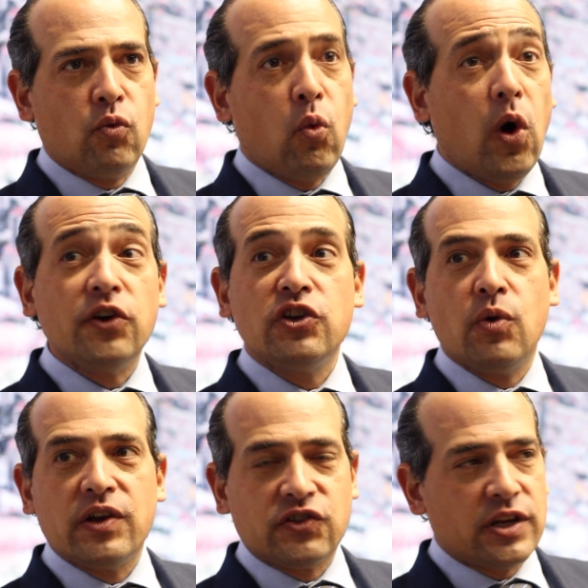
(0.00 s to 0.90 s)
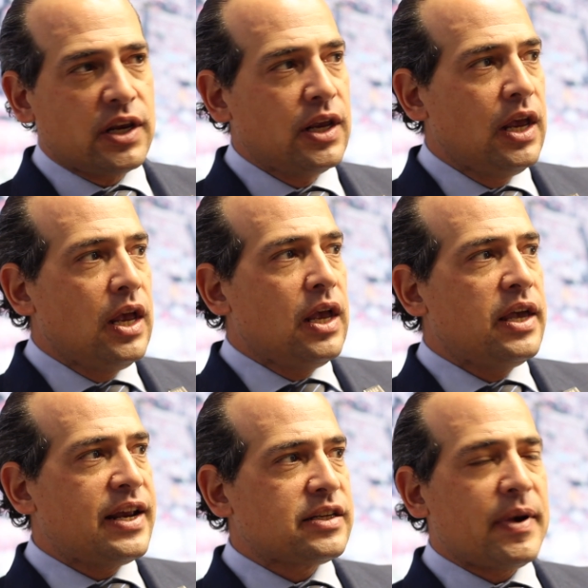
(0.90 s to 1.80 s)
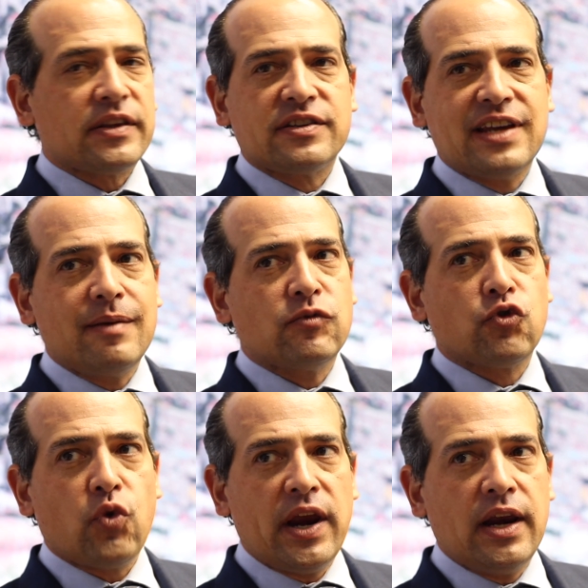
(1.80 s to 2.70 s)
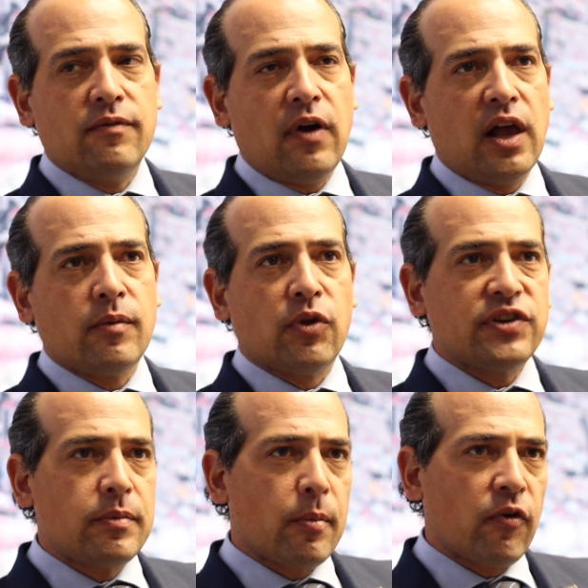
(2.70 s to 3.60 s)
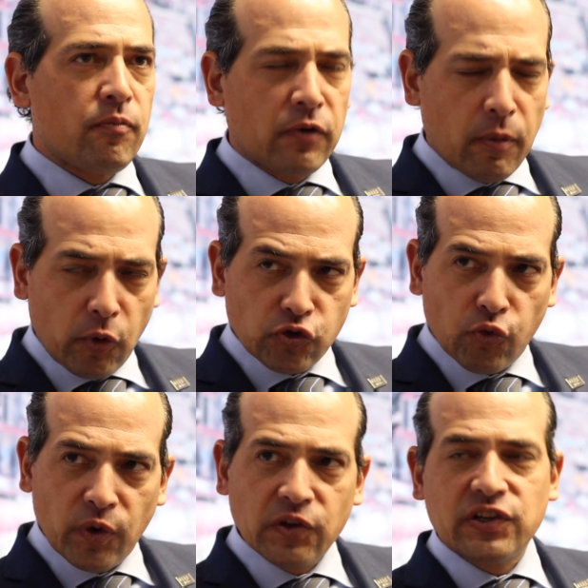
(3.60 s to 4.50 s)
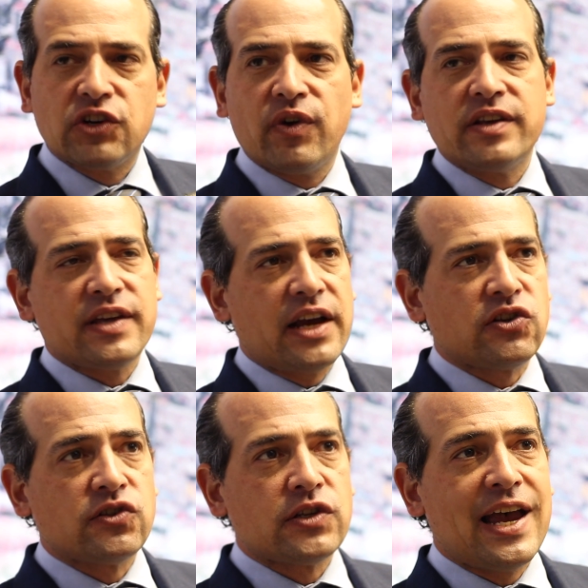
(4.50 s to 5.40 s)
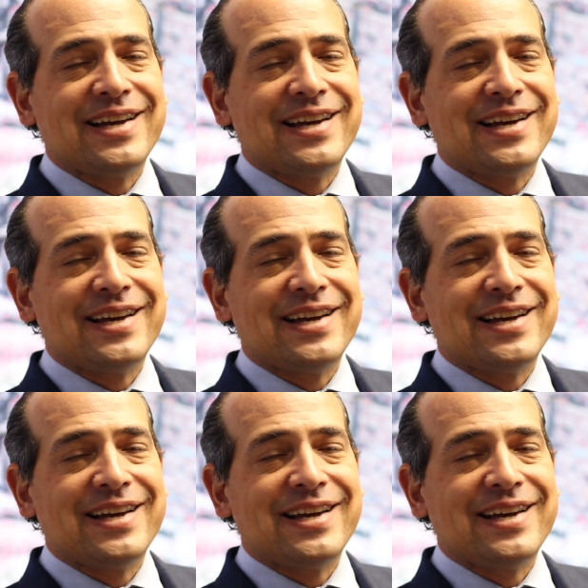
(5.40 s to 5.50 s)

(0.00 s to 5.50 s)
to one U.S. city, it has about the same trade volume or the same number of commercial real estate transactions